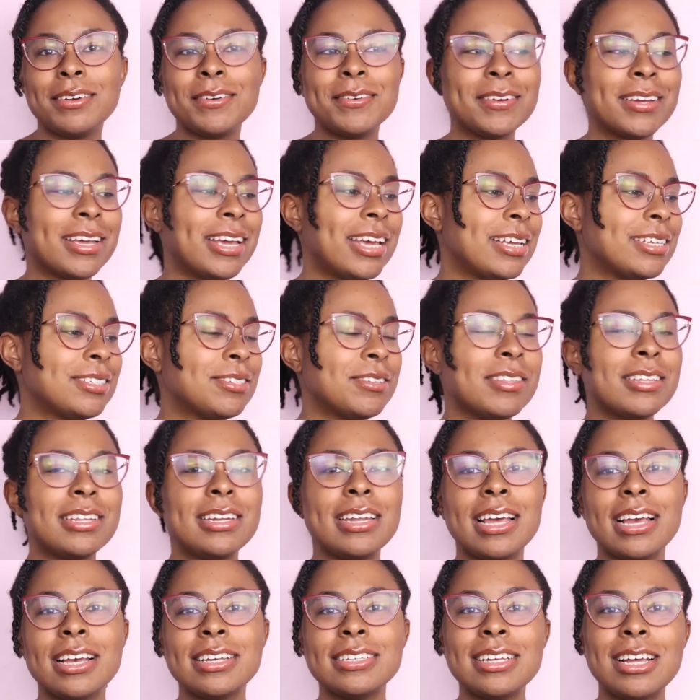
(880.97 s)
Okay, so the
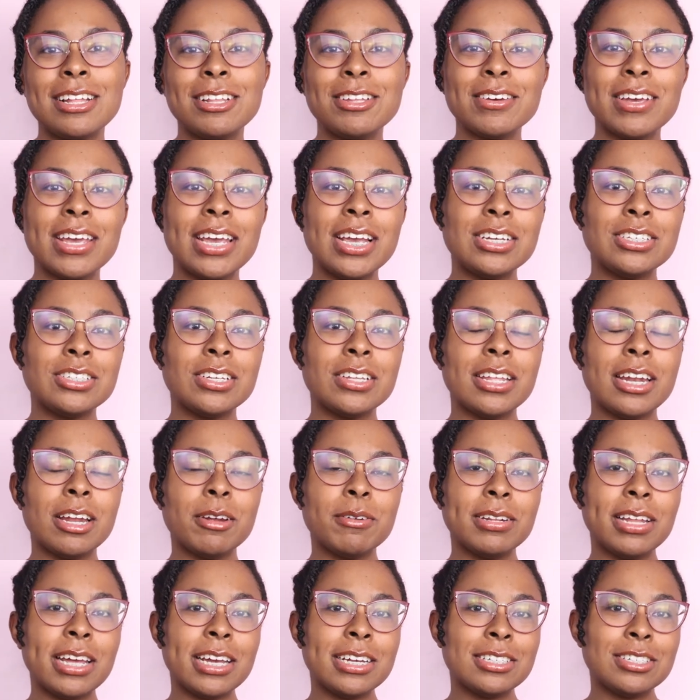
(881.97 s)
next alocasia that I
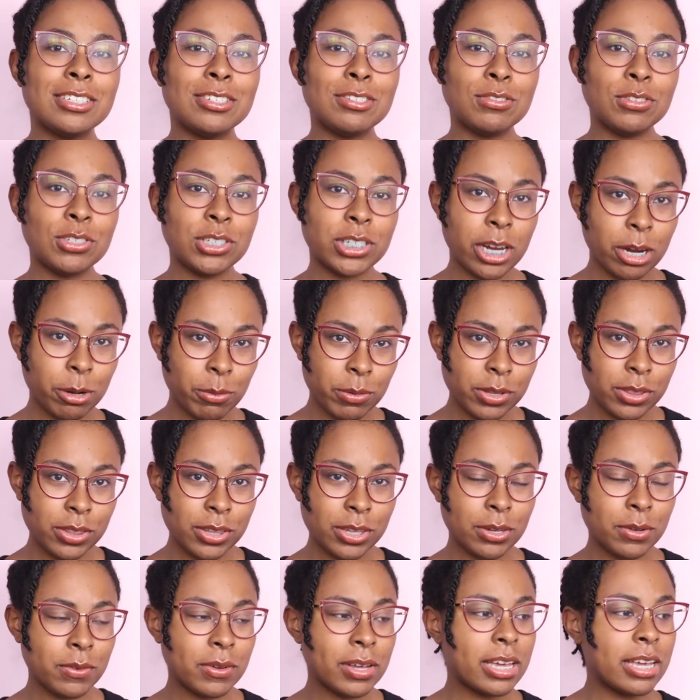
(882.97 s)
would like to share
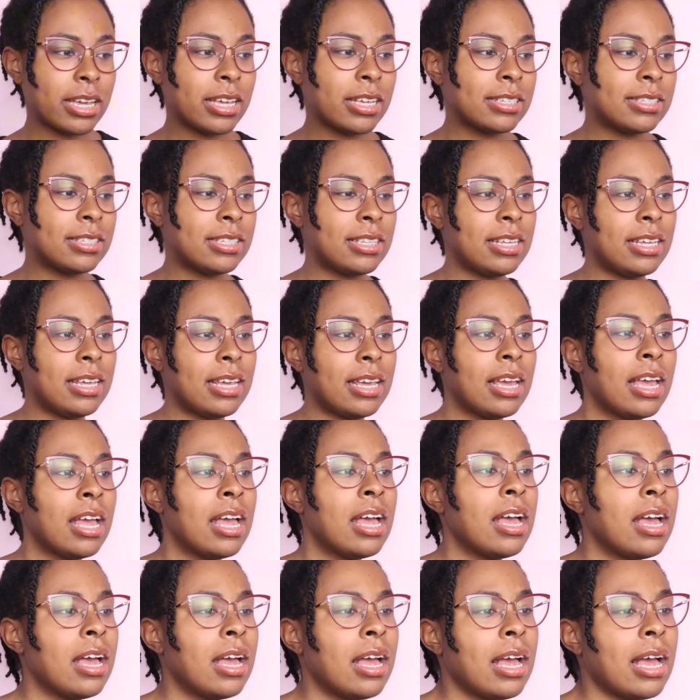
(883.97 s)
with you is the
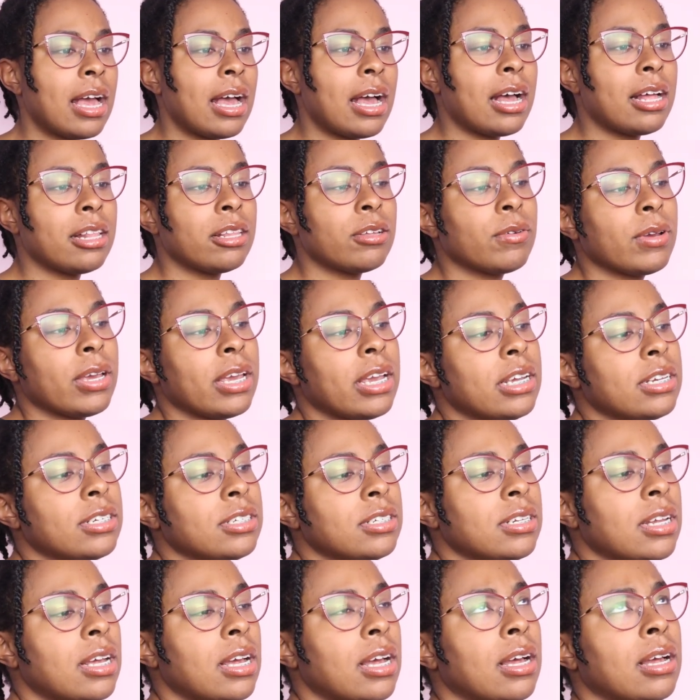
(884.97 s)

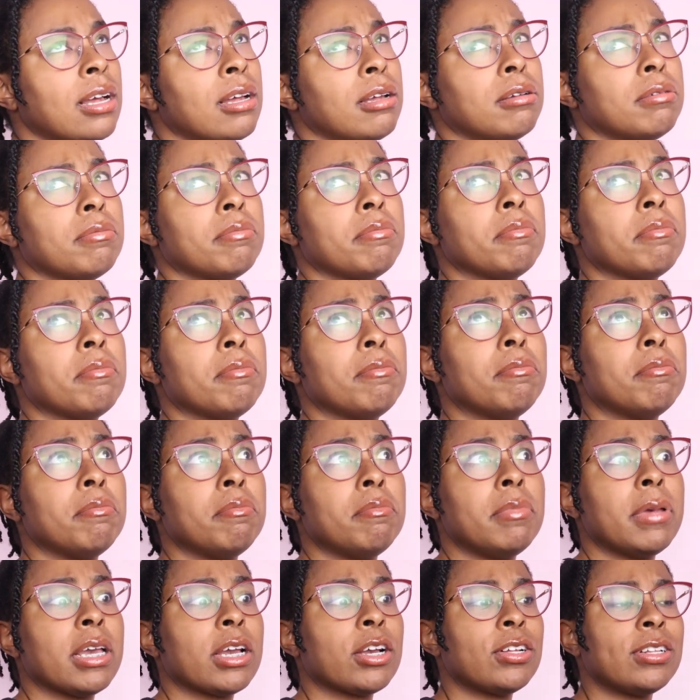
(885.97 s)
Alocasia
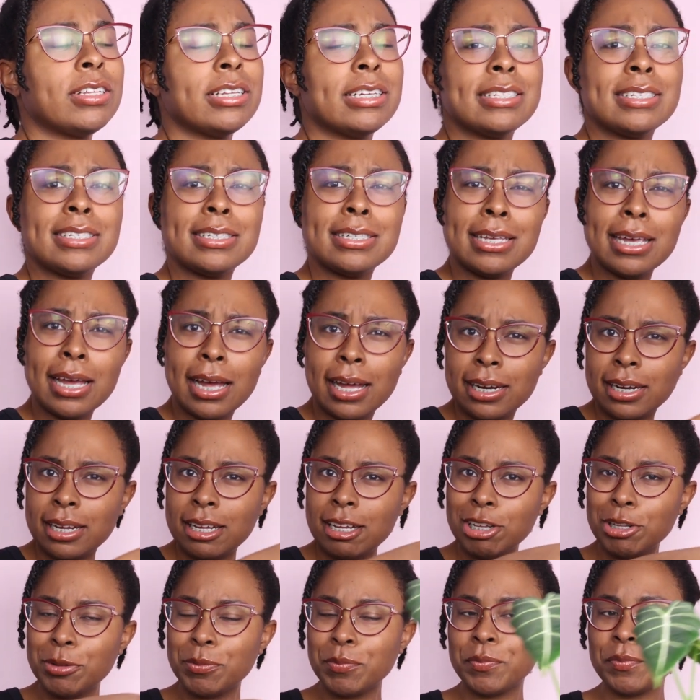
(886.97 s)

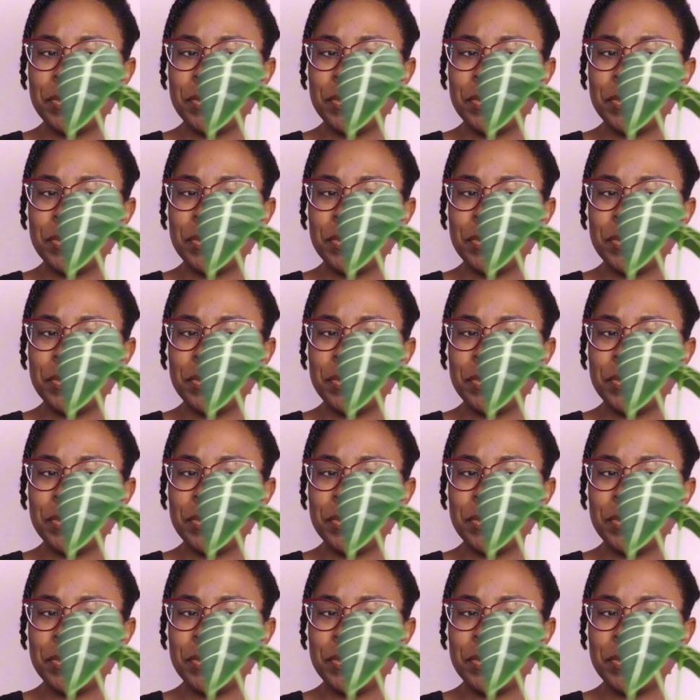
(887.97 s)
micholitziana.